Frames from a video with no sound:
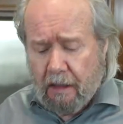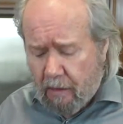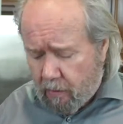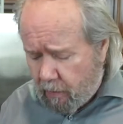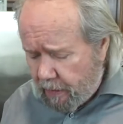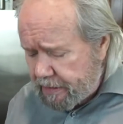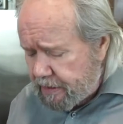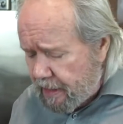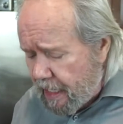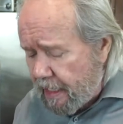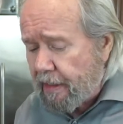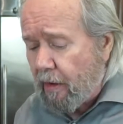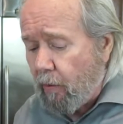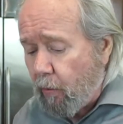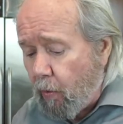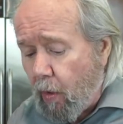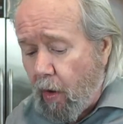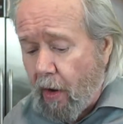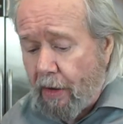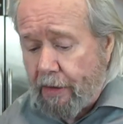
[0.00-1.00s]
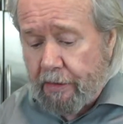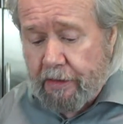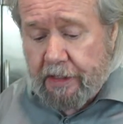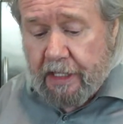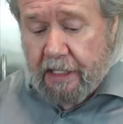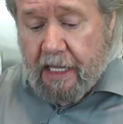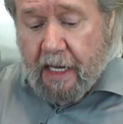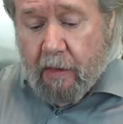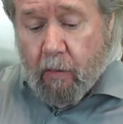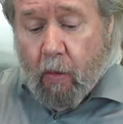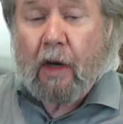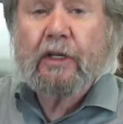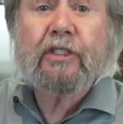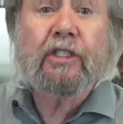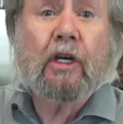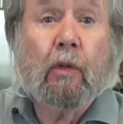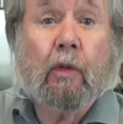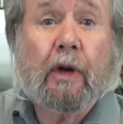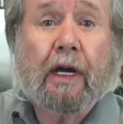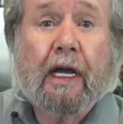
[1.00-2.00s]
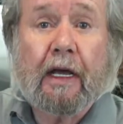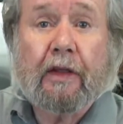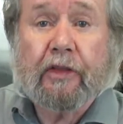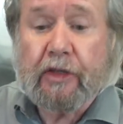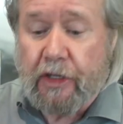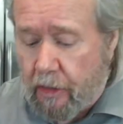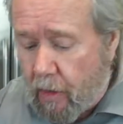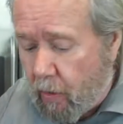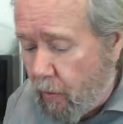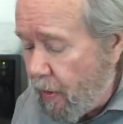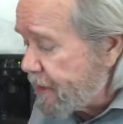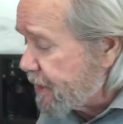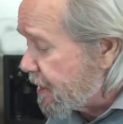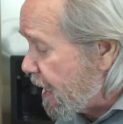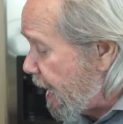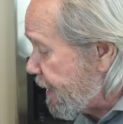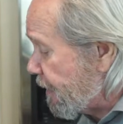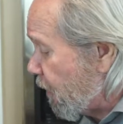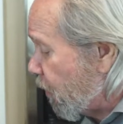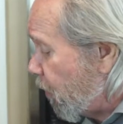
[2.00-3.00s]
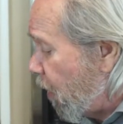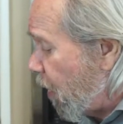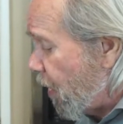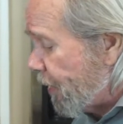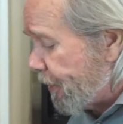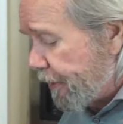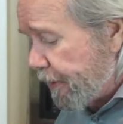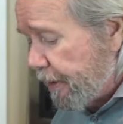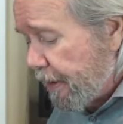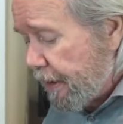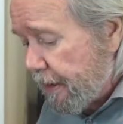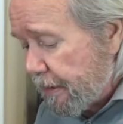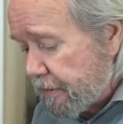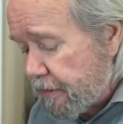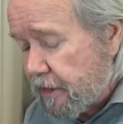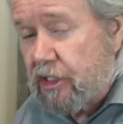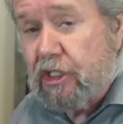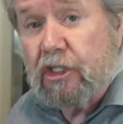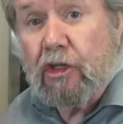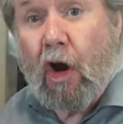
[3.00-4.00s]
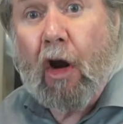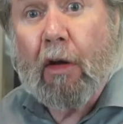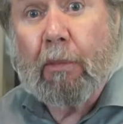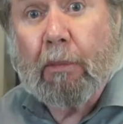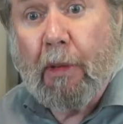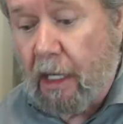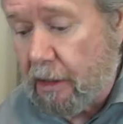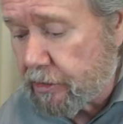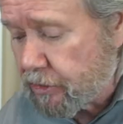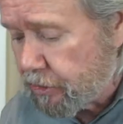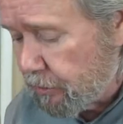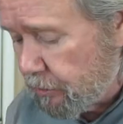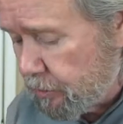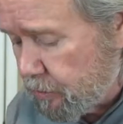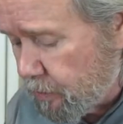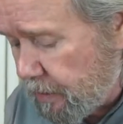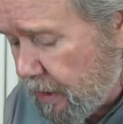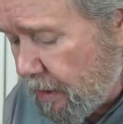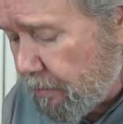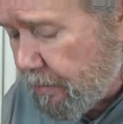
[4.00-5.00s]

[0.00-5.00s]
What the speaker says: What kind of water did they wash it with? You know, what kind of water does Starbucks use when they